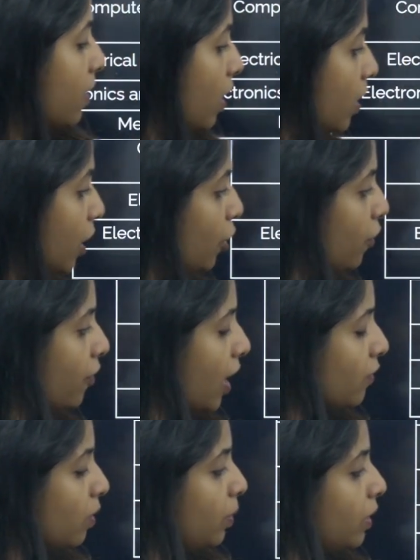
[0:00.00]
rank cutoff rank
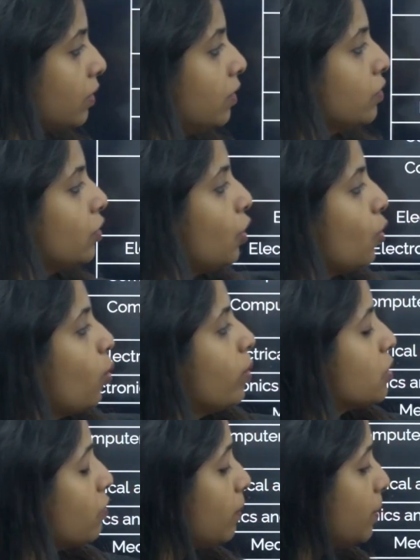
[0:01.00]
will be here, the
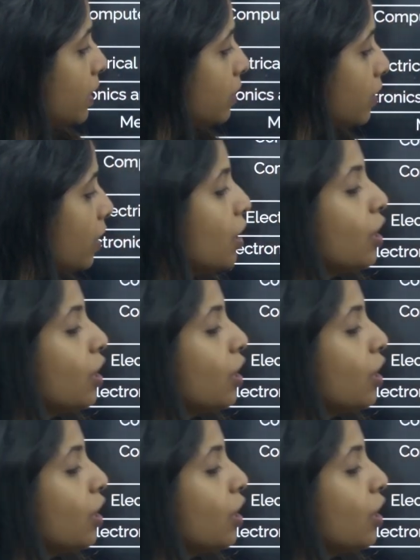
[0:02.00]
lowest will be here.